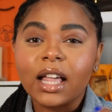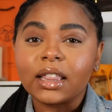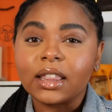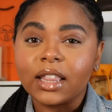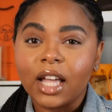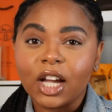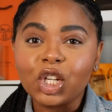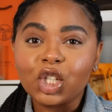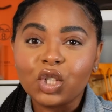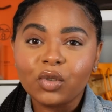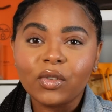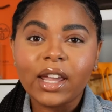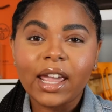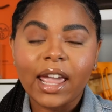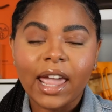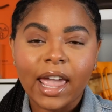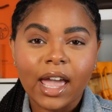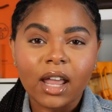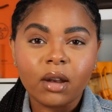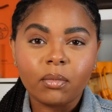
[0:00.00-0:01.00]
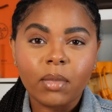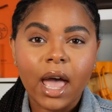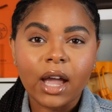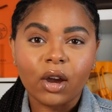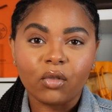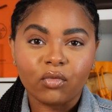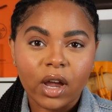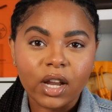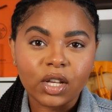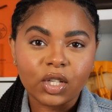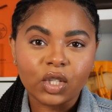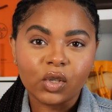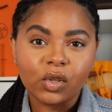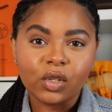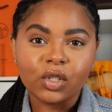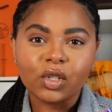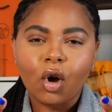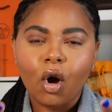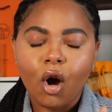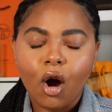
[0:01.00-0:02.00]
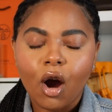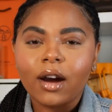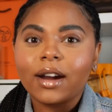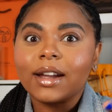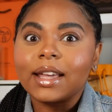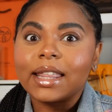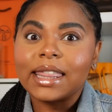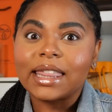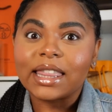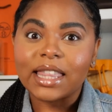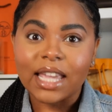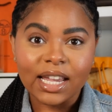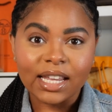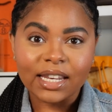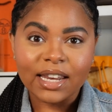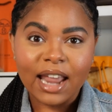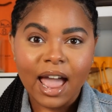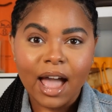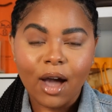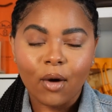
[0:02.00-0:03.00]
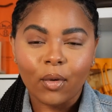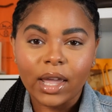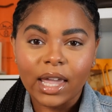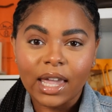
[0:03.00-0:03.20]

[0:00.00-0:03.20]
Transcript: Luxury handbag rentals are a thing now,